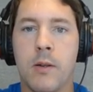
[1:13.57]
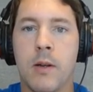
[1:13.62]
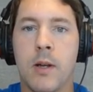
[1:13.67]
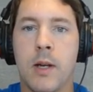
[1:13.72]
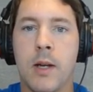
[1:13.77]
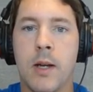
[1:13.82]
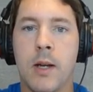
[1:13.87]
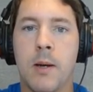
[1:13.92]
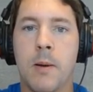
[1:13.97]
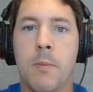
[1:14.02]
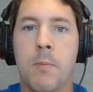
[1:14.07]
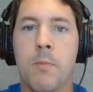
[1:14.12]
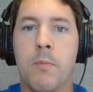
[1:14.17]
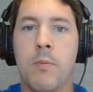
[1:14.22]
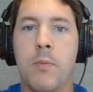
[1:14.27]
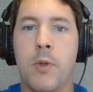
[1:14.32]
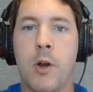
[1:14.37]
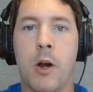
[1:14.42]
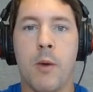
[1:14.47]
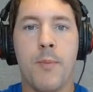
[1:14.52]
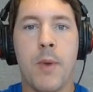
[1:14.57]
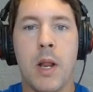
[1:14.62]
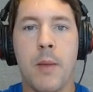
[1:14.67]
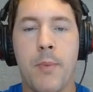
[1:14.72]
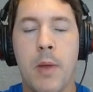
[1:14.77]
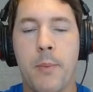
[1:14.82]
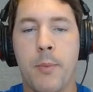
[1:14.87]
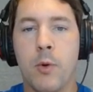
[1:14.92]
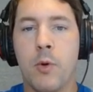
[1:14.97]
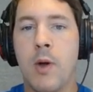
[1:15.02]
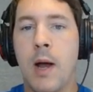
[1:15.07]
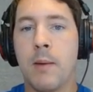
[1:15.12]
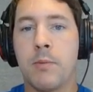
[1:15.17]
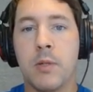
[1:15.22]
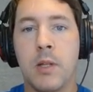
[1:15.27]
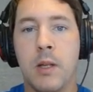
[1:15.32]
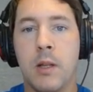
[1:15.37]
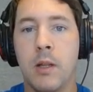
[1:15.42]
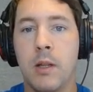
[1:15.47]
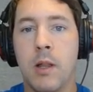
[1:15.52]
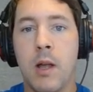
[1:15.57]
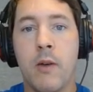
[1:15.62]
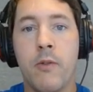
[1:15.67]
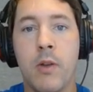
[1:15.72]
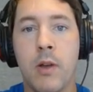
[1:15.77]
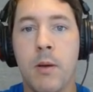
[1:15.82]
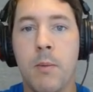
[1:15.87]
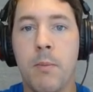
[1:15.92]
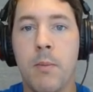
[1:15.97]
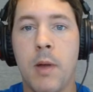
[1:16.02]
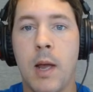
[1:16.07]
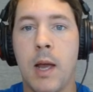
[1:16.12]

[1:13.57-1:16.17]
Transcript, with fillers: There are many people who absolutely love him